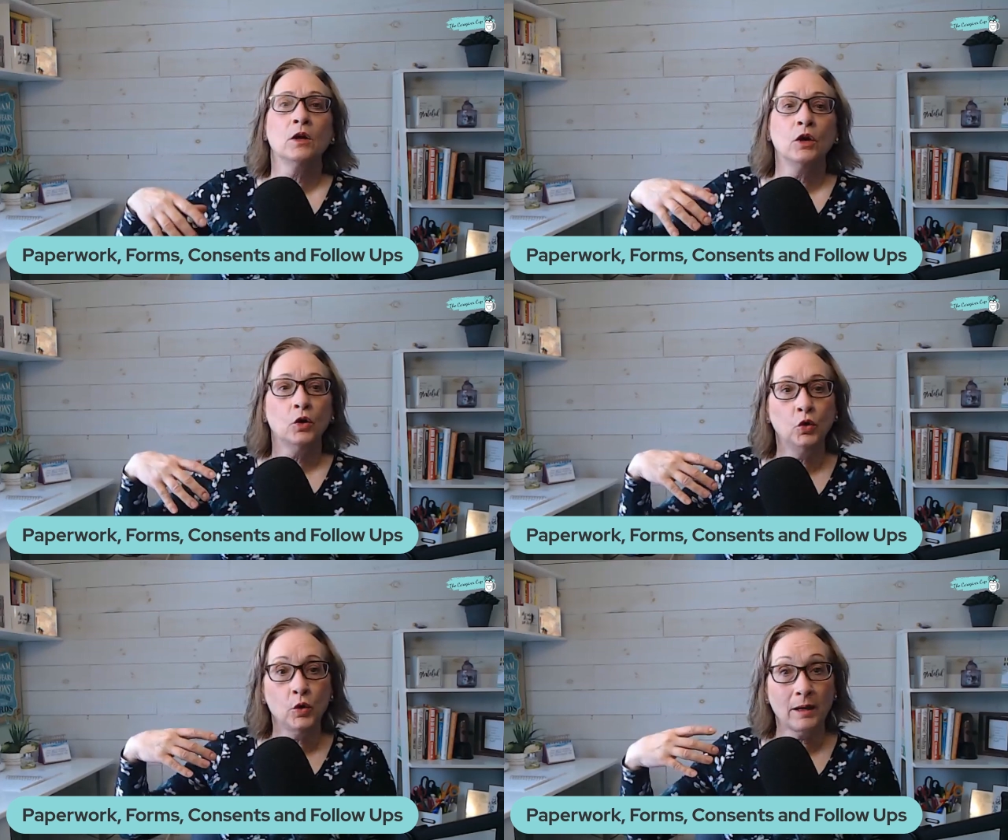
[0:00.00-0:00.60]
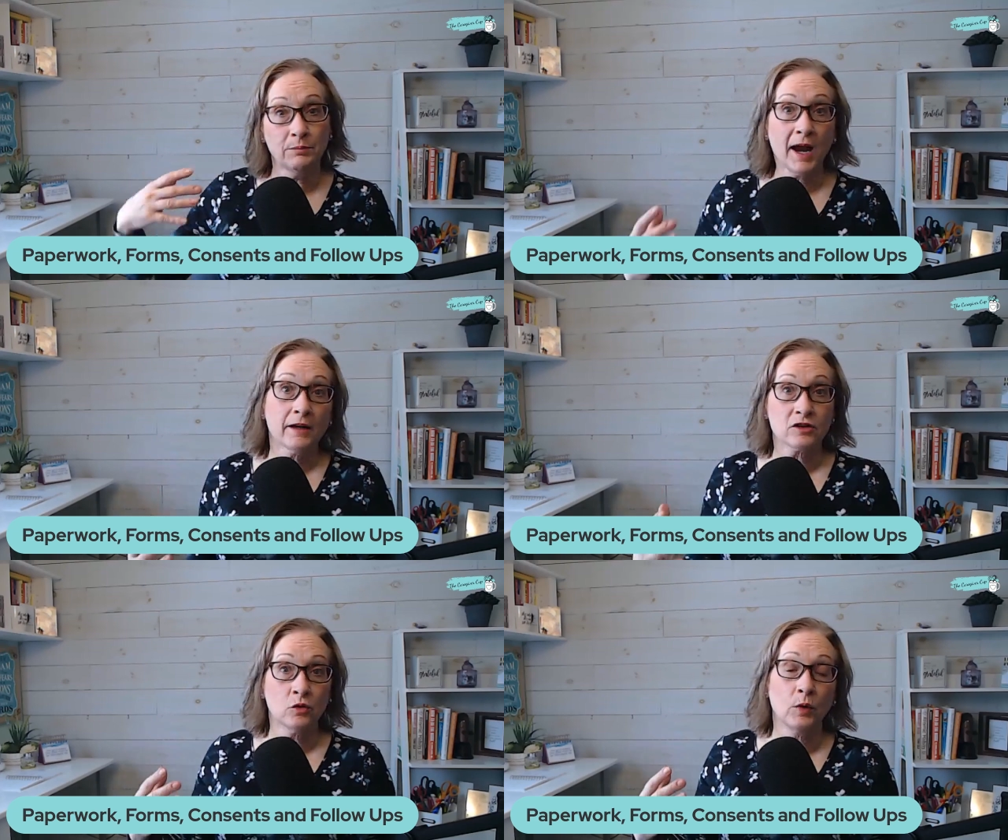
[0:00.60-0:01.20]
who had
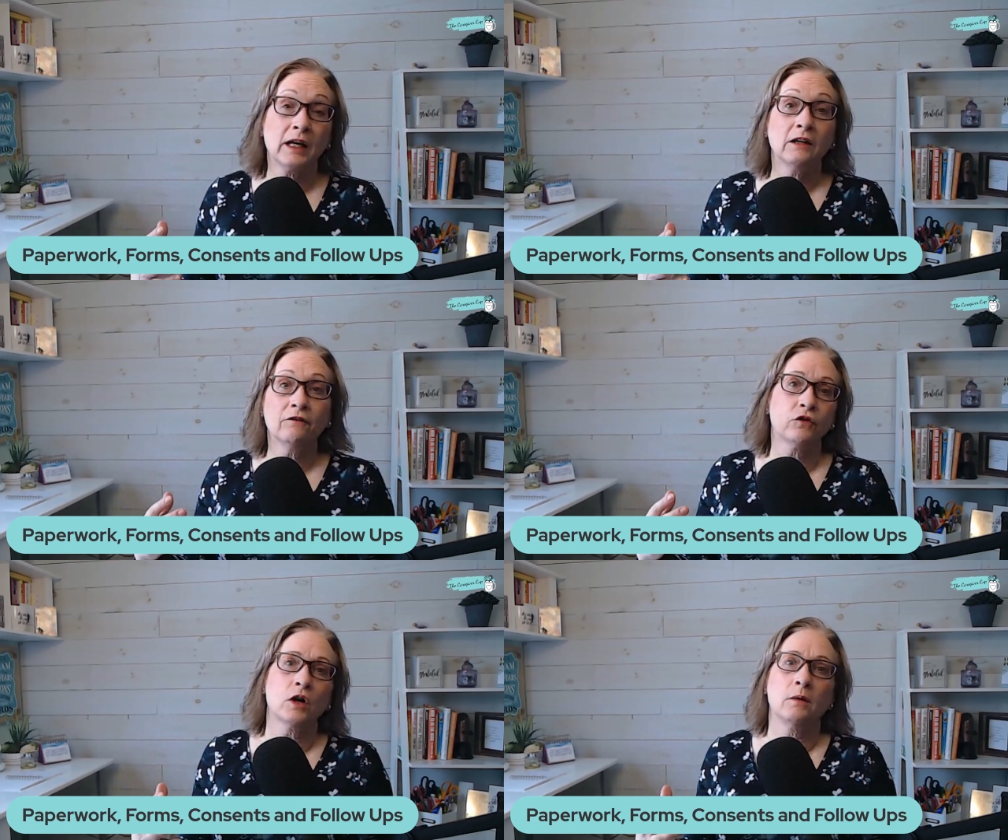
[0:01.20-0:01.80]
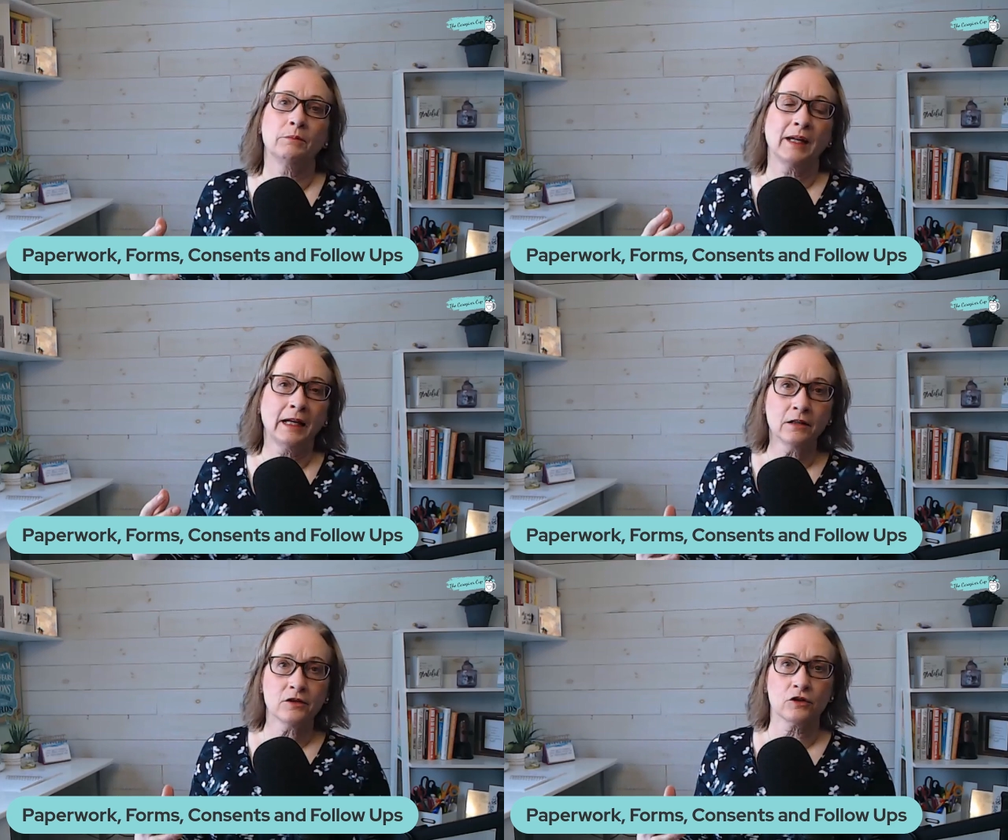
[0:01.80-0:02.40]
passed away from
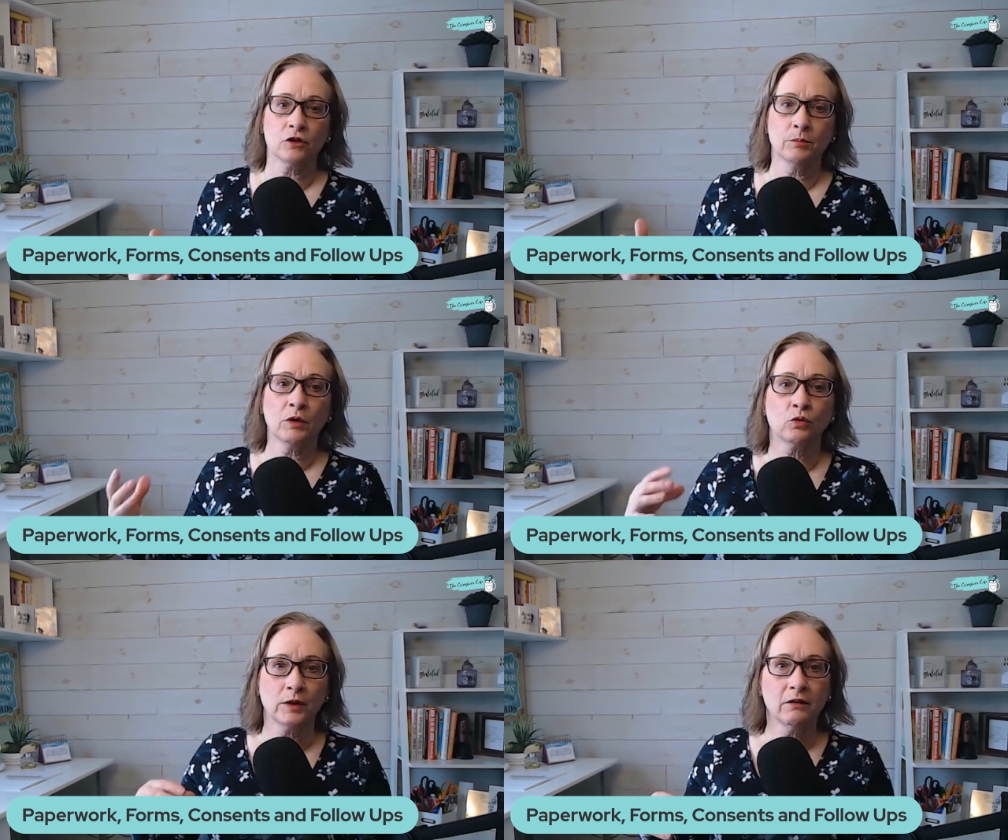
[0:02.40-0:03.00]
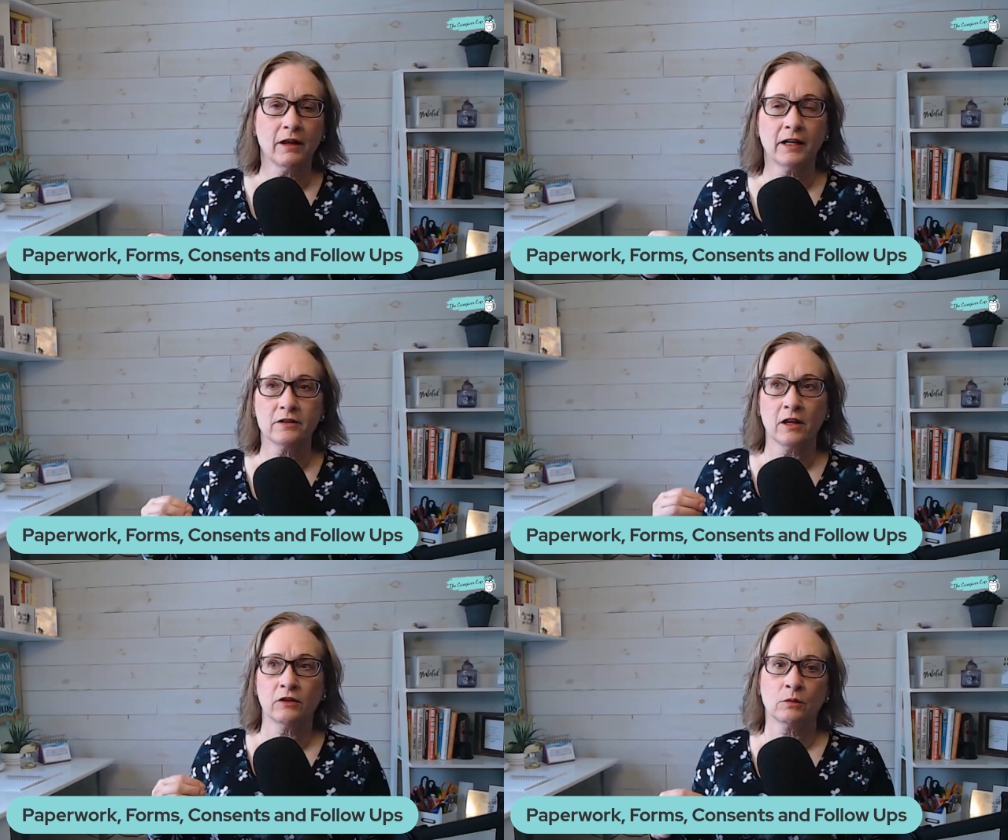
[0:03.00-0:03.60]
cancer, but
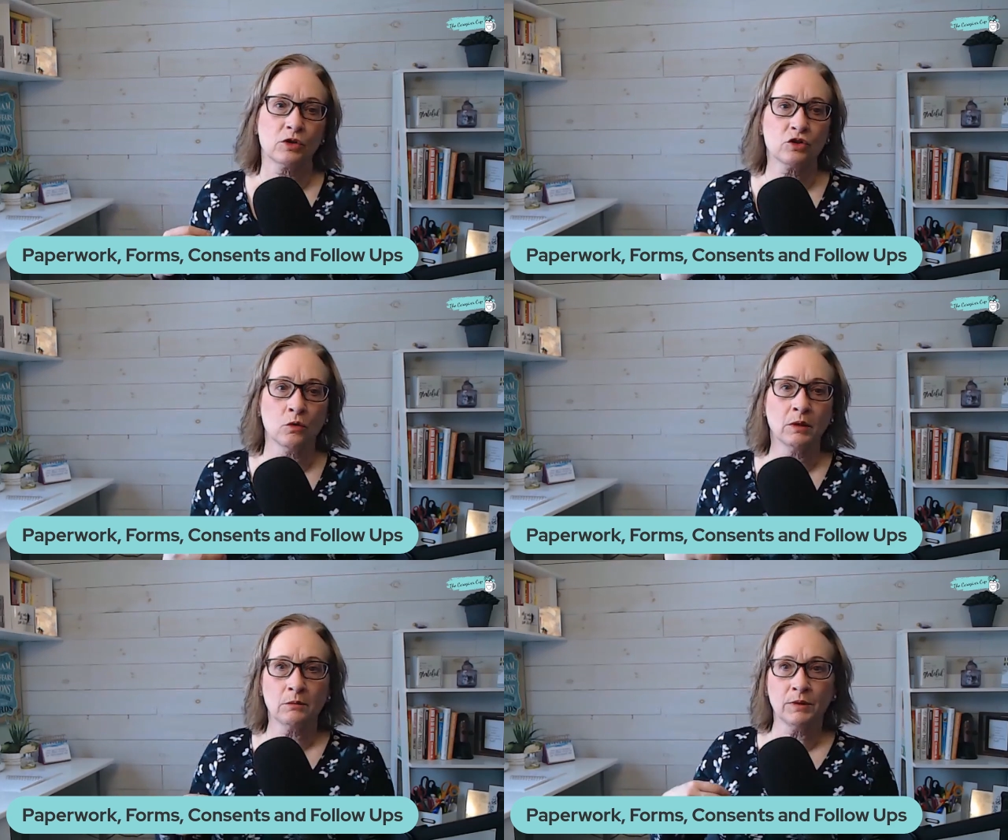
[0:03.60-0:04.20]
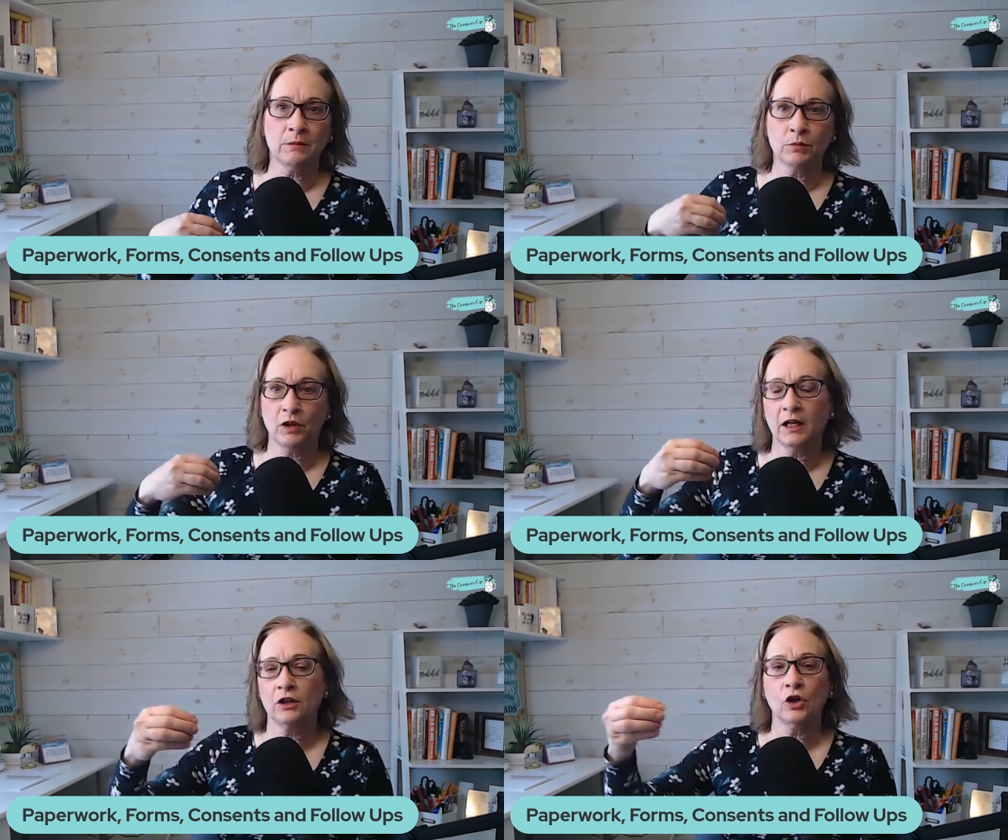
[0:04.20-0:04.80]
realized that there were so many
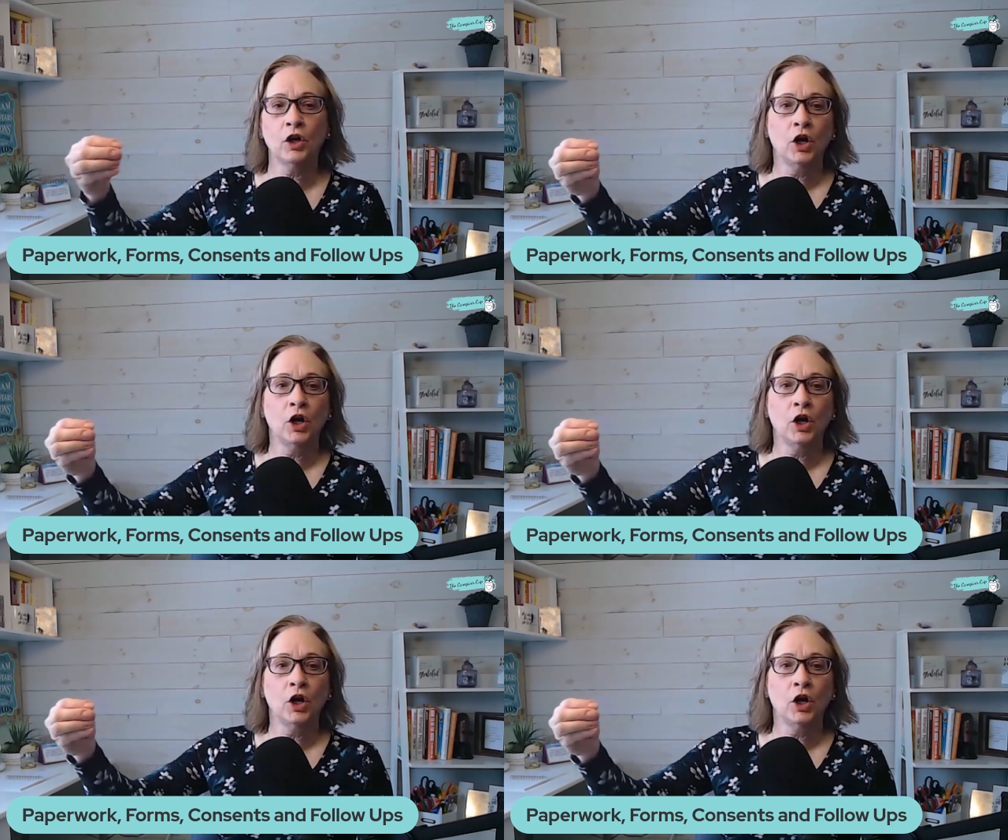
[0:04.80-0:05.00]
people in